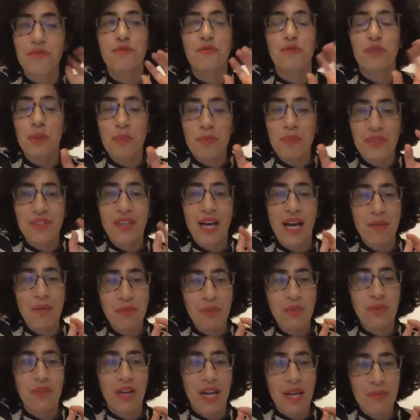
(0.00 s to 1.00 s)
from time
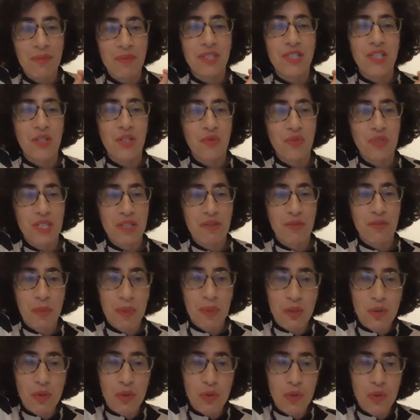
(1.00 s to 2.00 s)
to time it's interesting for
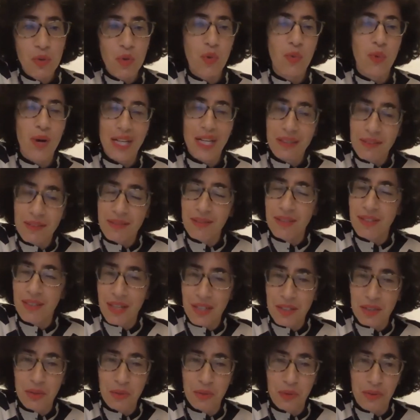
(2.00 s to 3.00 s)
me to look what did
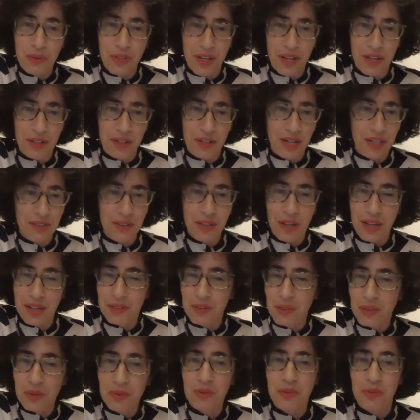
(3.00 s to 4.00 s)
i do there i, I
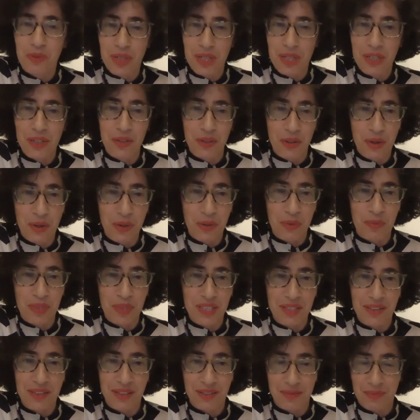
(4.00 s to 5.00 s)
don't really know
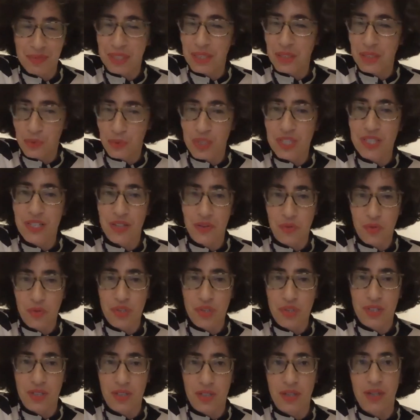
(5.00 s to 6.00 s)
but it, uh, but it was
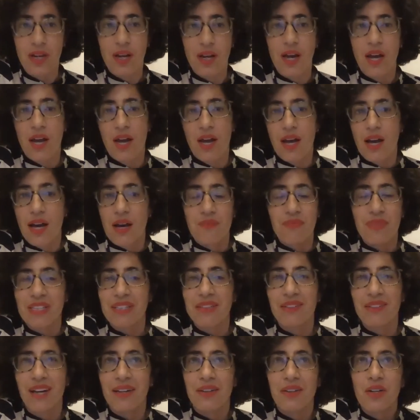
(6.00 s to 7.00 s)
interesting but
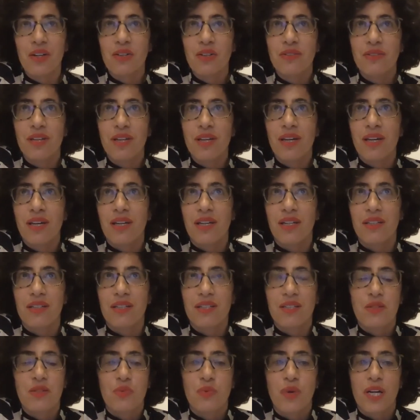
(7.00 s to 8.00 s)
not uh, in
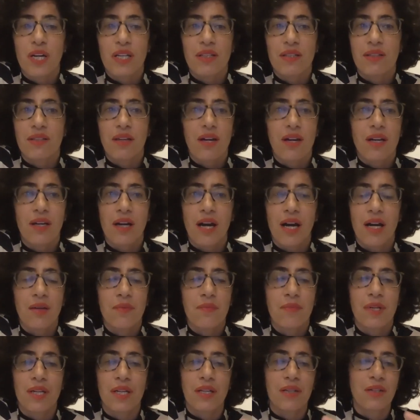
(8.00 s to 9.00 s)
this way that I,
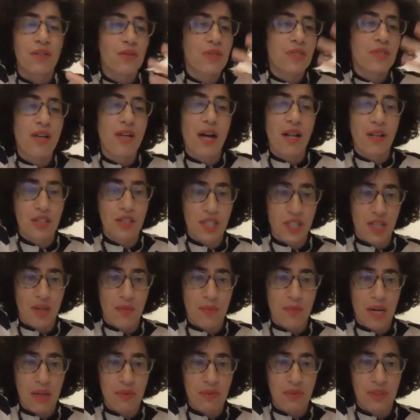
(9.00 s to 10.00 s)
i'm uh, nostalgic
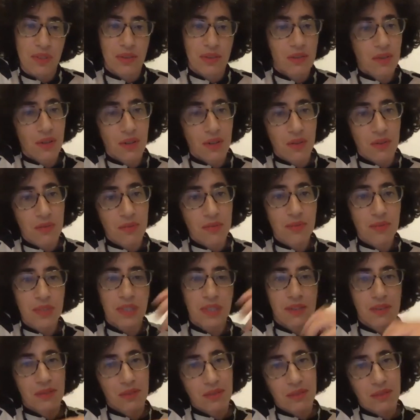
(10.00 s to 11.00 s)
about it no but
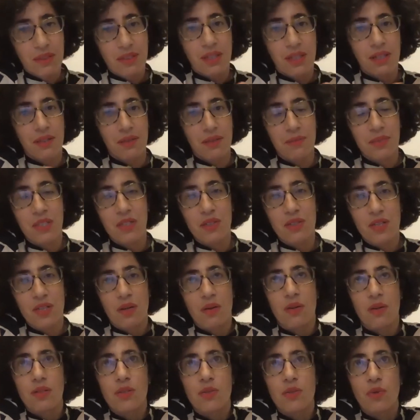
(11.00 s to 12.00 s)
uh, because i
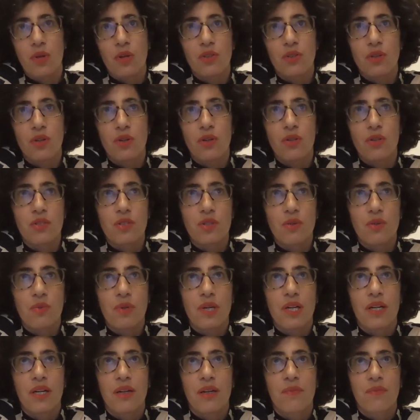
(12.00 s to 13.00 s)
also also
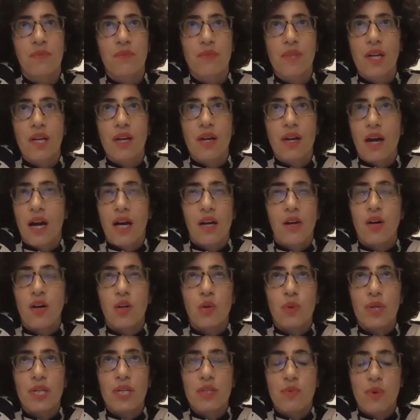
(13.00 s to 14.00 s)
um, I
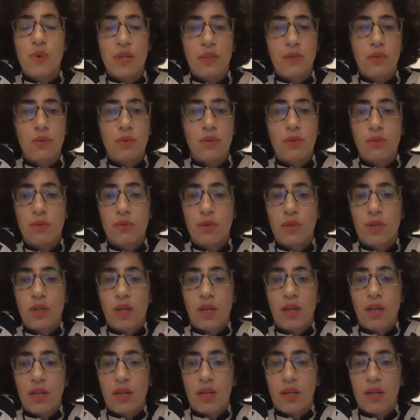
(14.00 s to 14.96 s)
always want to look uh,